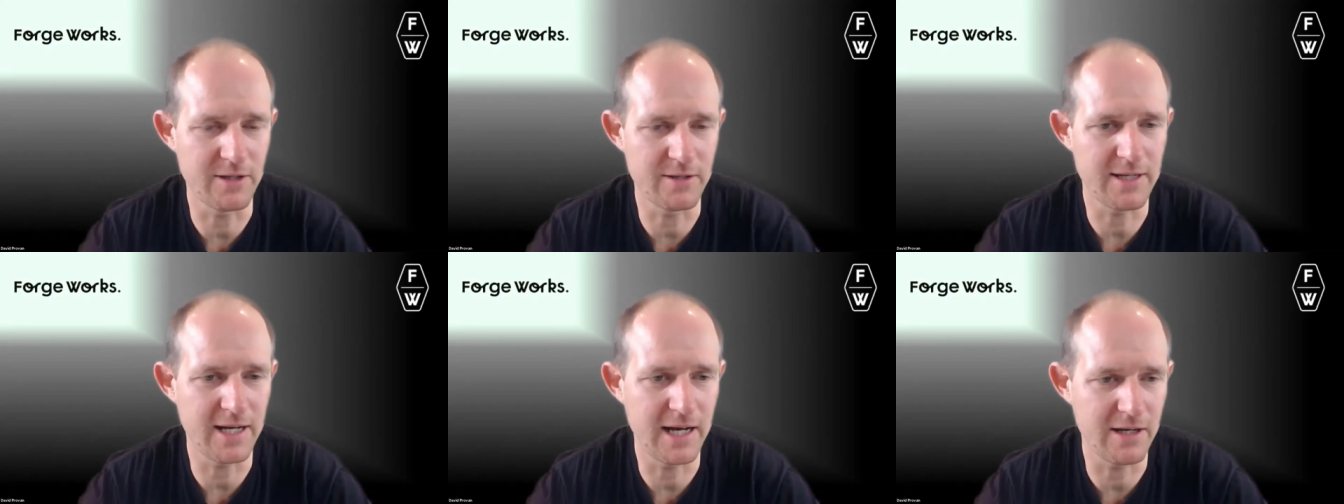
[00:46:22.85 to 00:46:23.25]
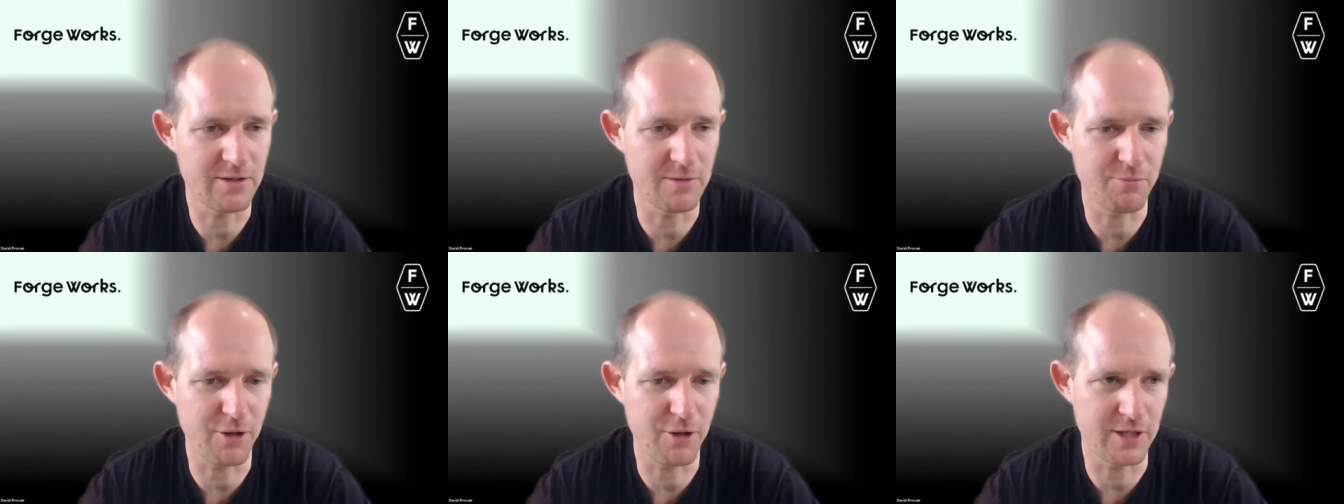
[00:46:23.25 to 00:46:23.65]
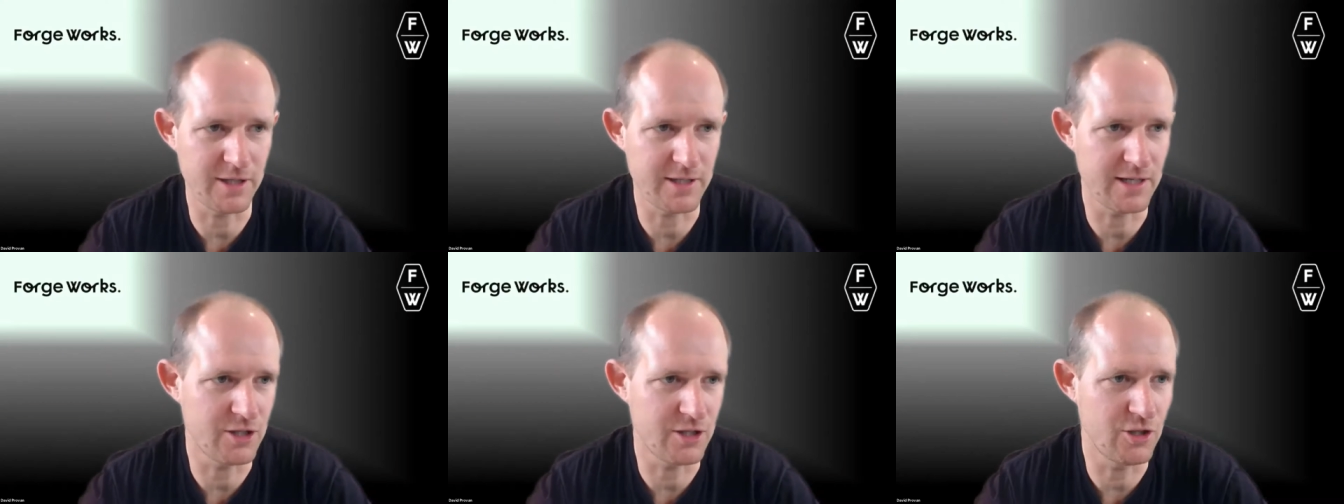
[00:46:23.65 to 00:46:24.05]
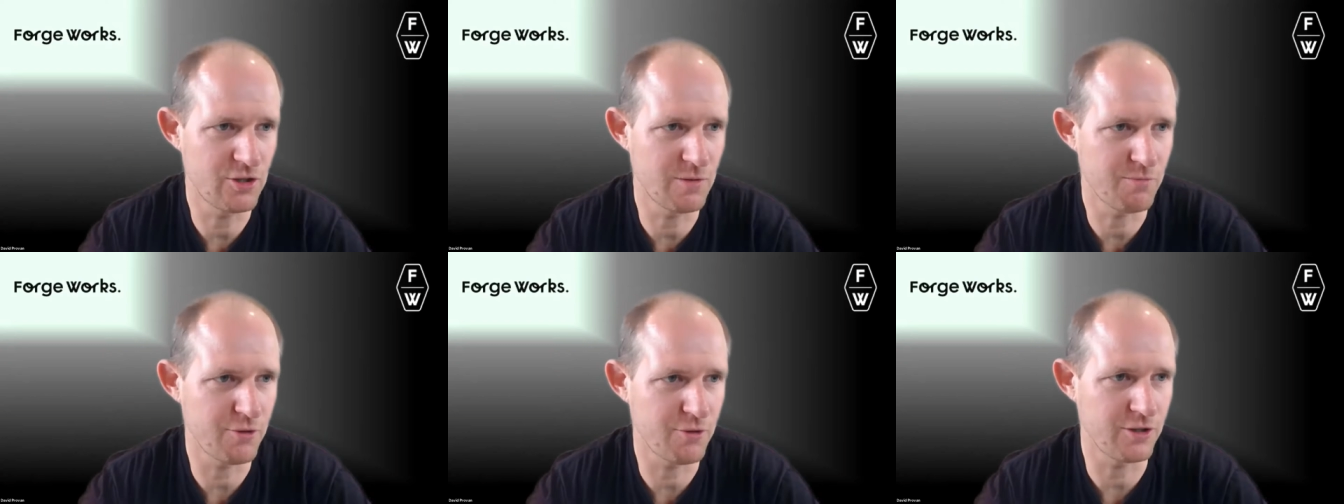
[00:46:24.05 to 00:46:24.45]
sales and project
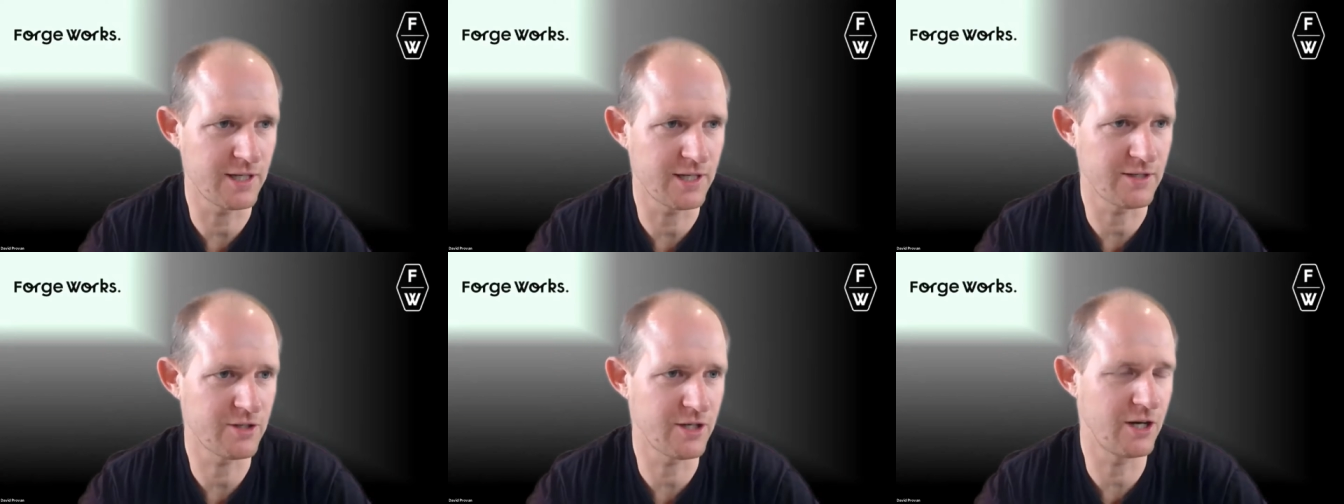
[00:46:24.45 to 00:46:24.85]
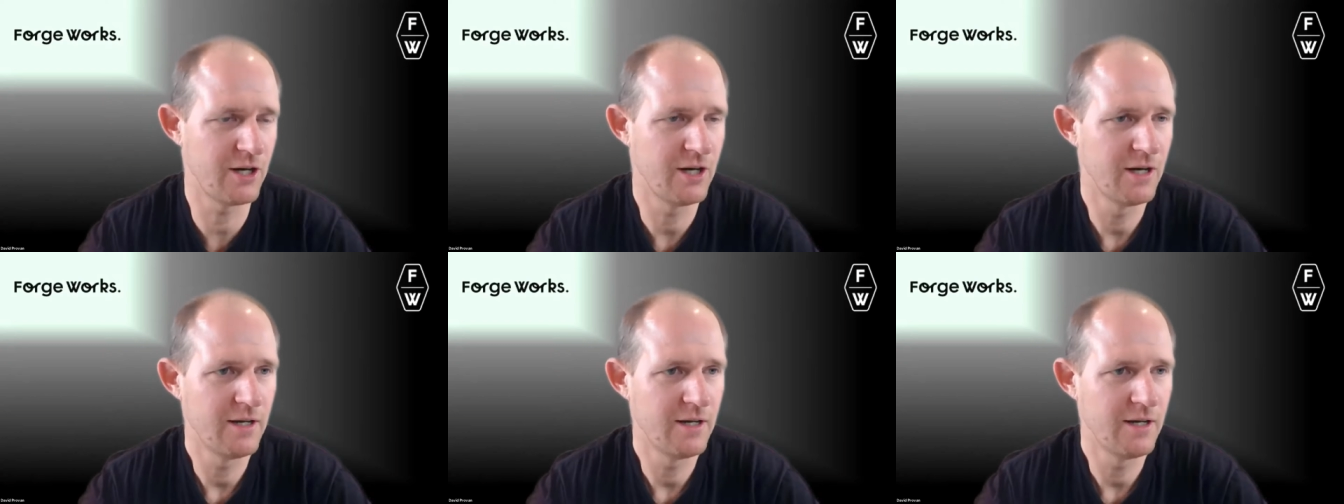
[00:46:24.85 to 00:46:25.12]
execution process. So